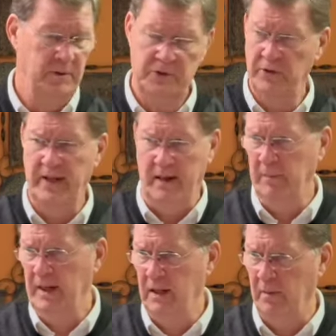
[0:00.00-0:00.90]
so that
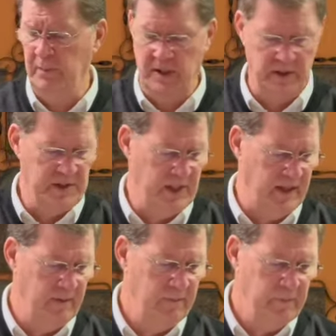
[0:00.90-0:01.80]
may not be the
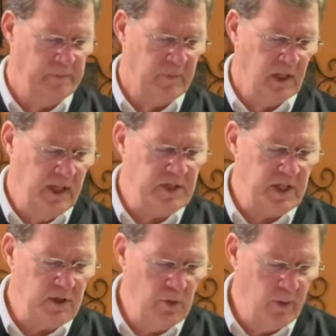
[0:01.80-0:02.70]
sin. He
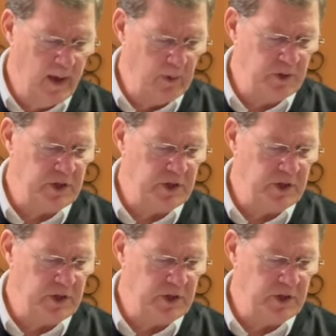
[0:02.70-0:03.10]
said, you rebels,